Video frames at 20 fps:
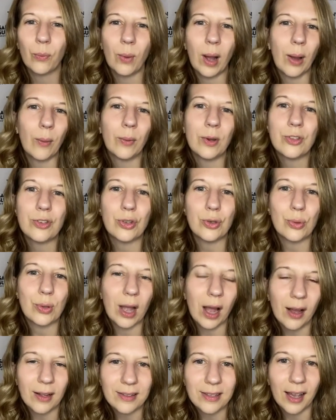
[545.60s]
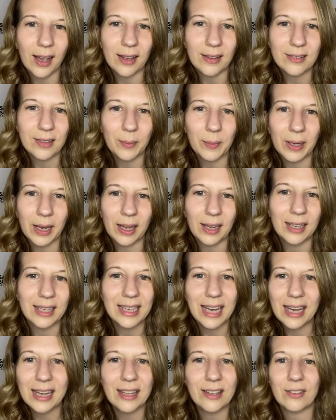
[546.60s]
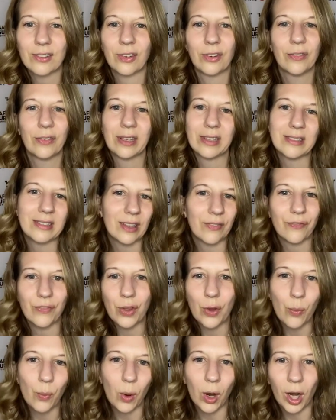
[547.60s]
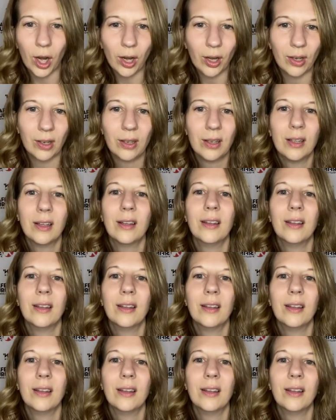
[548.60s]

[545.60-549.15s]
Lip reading: would you contact somebody on a dating service if you weren't